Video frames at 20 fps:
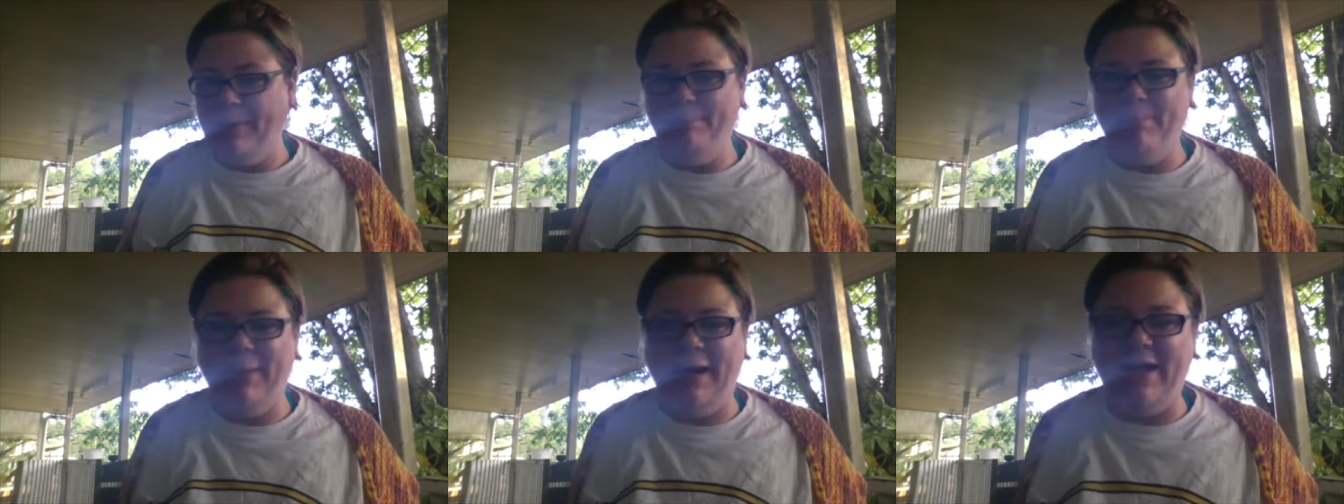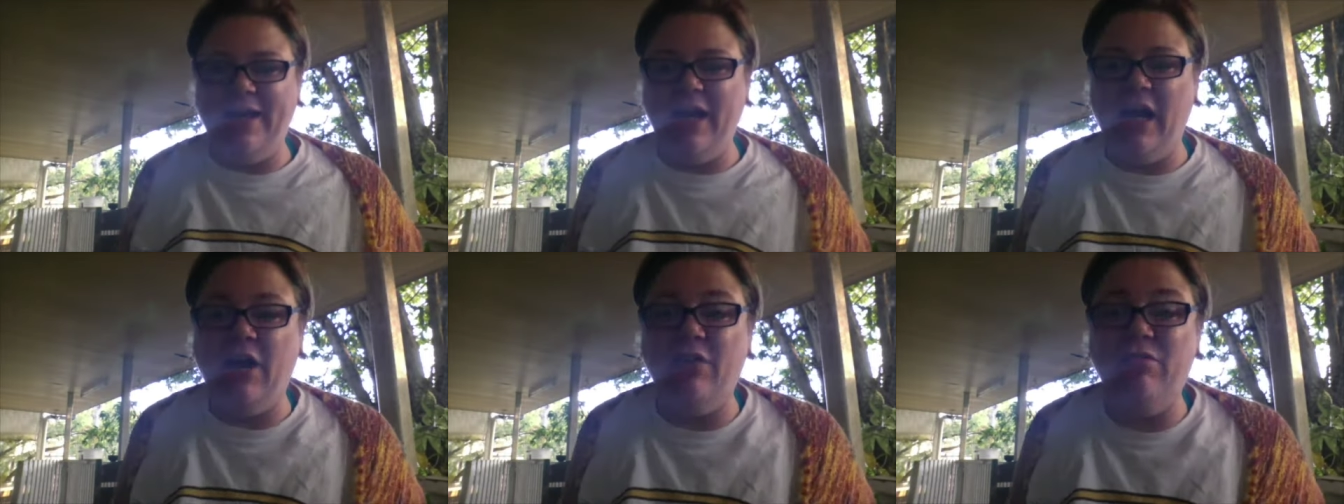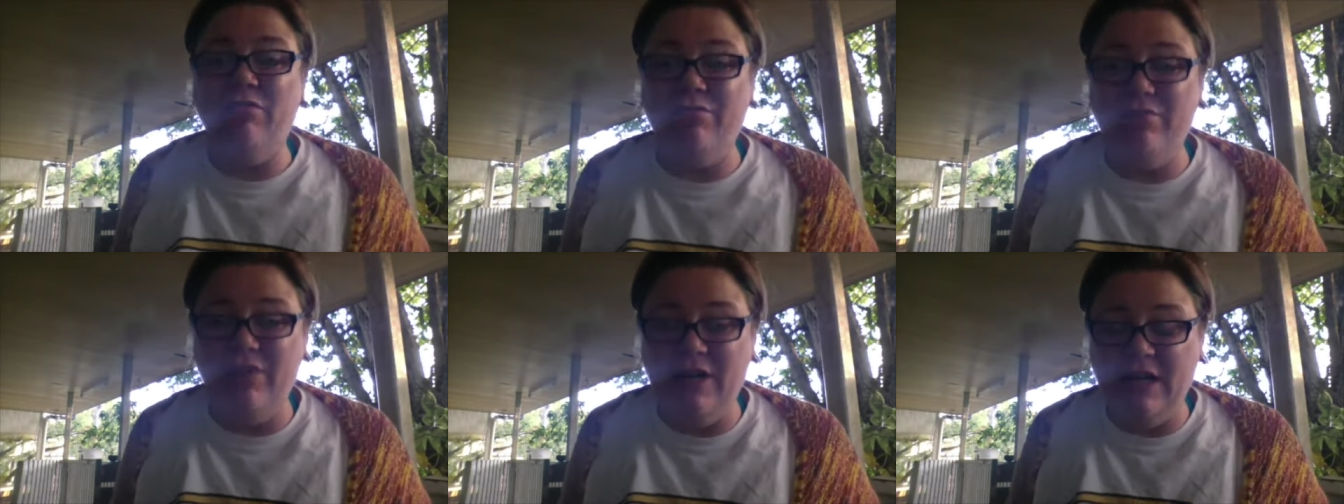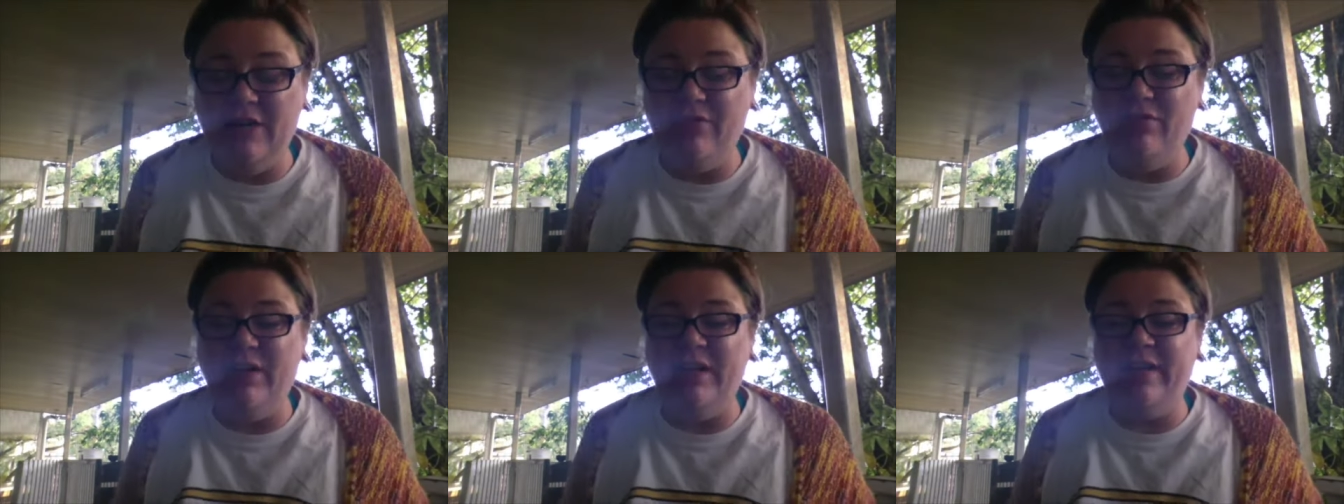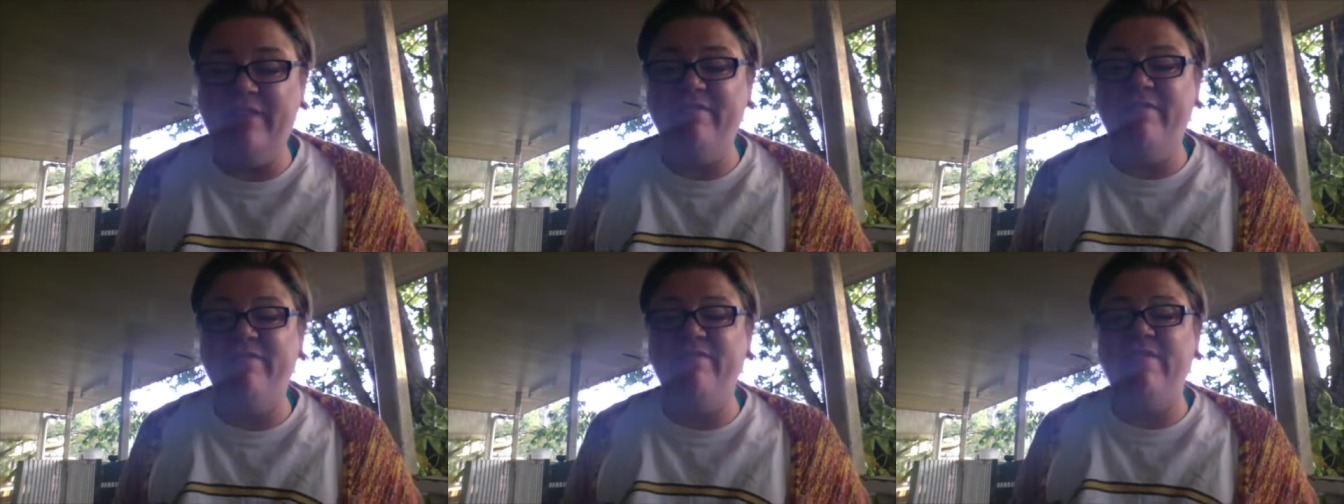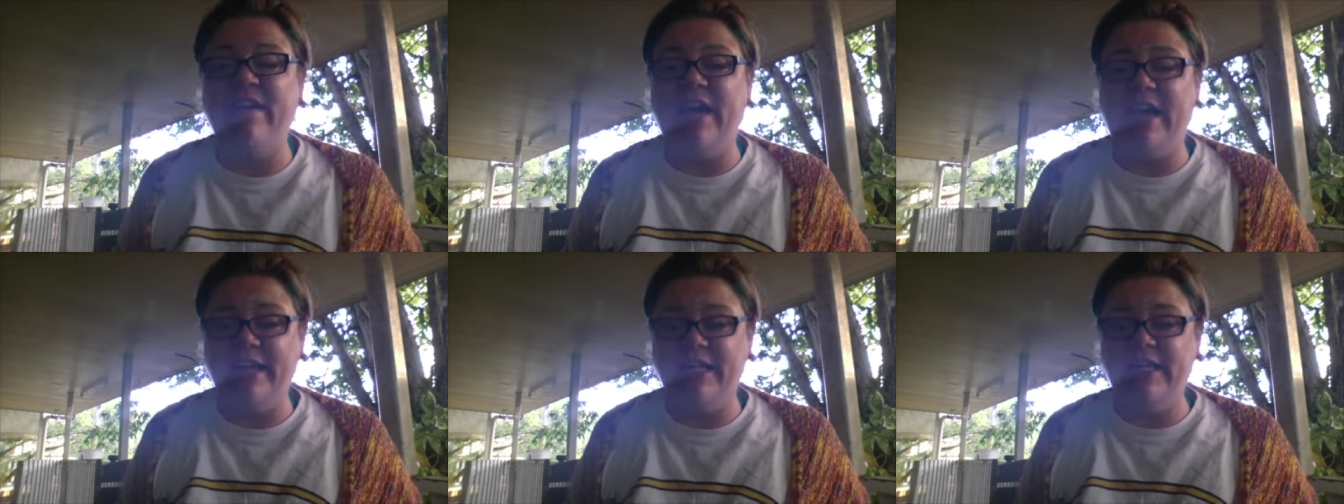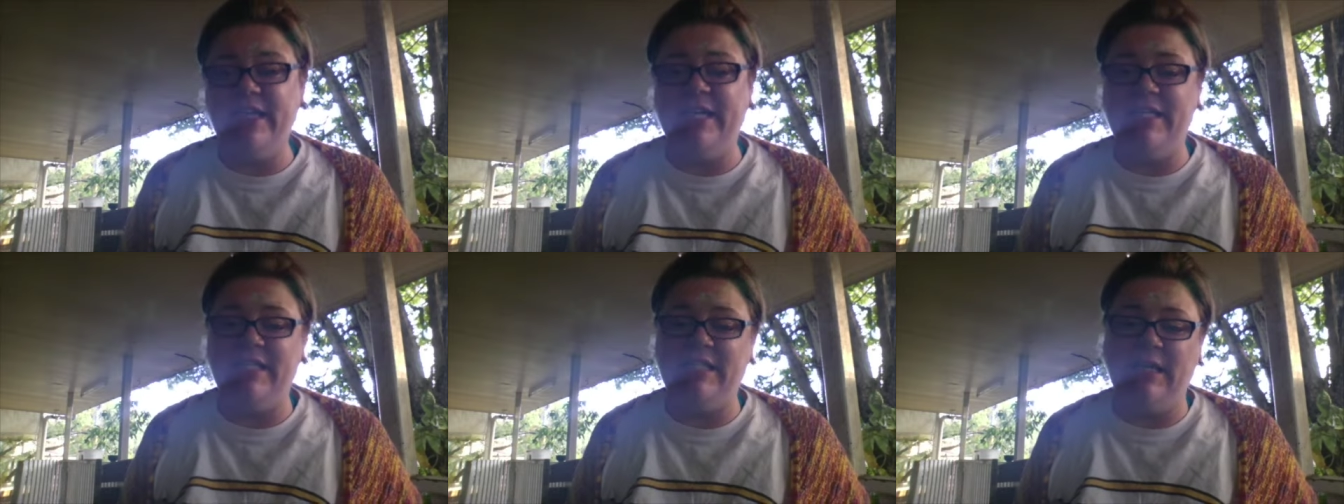But really, really
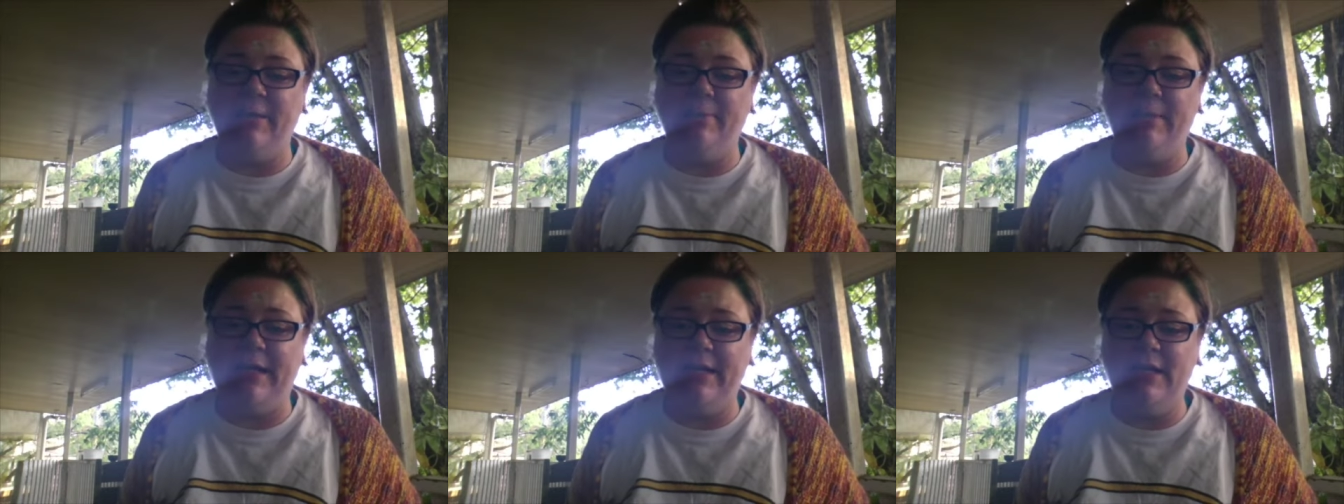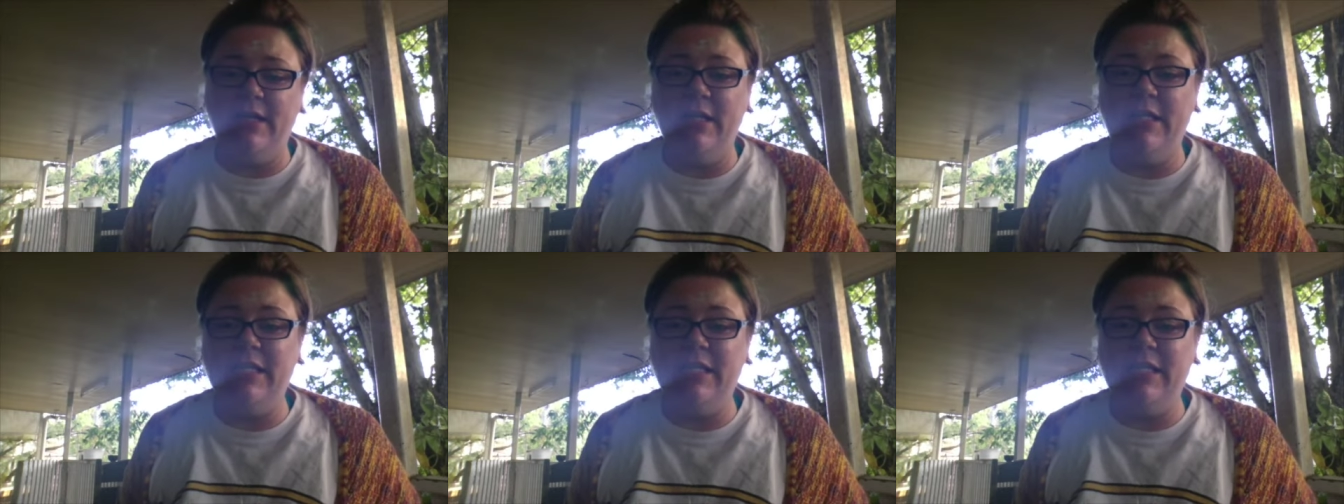fantastic pattern.